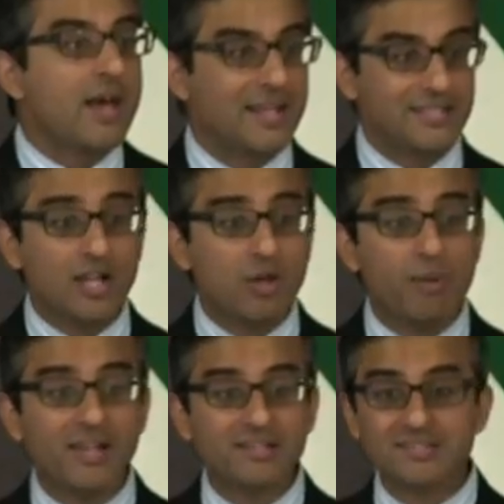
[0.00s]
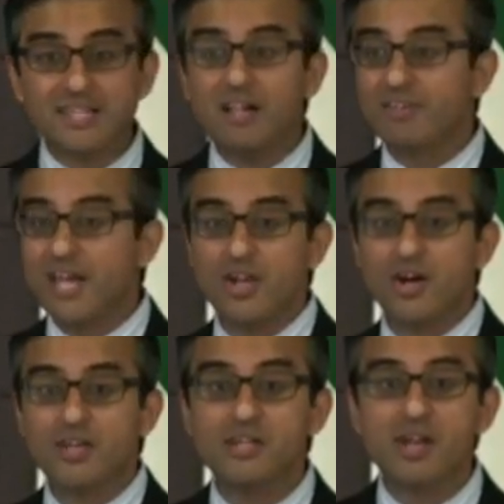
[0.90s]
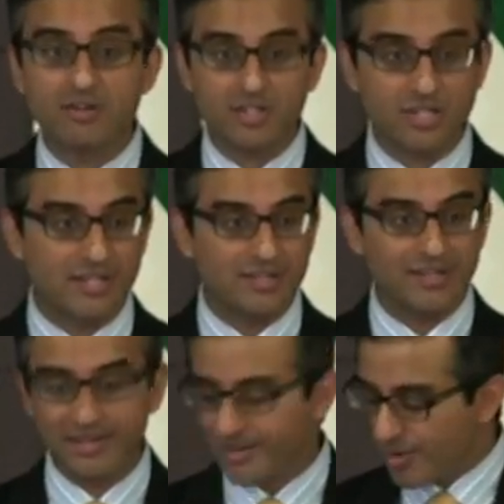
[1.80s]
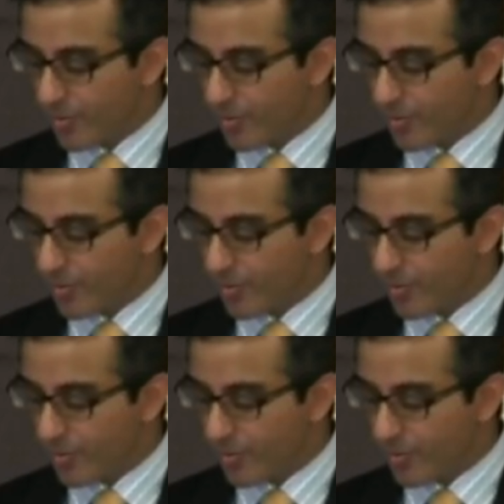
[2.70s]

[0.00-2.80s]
And yellow bile itself cannot nourish anything.